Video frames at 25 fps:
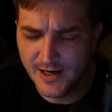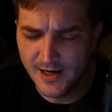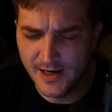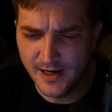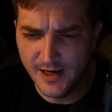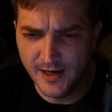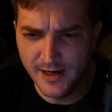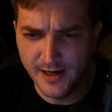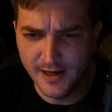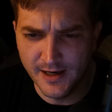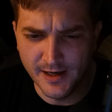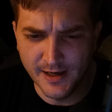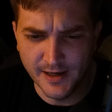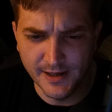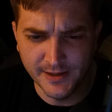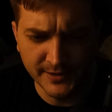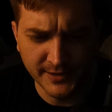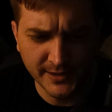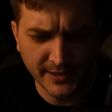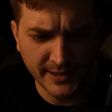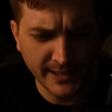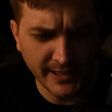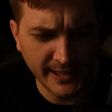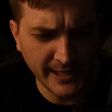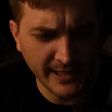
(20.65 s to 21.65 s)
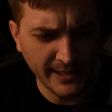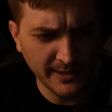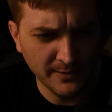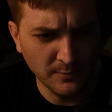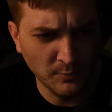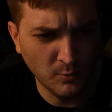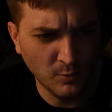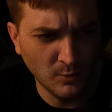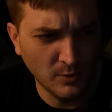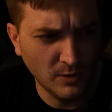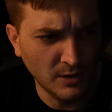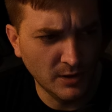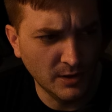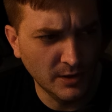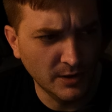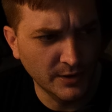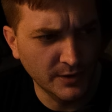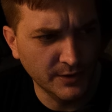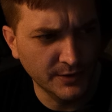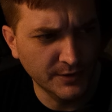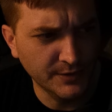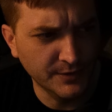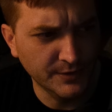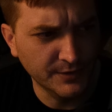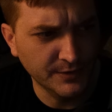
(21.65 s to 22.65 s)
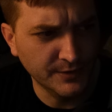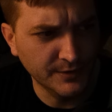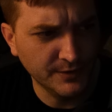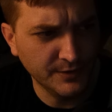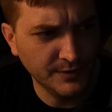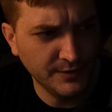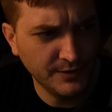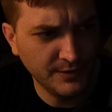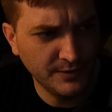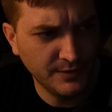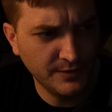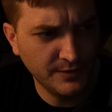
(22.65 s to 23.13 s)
Uh, and then I had one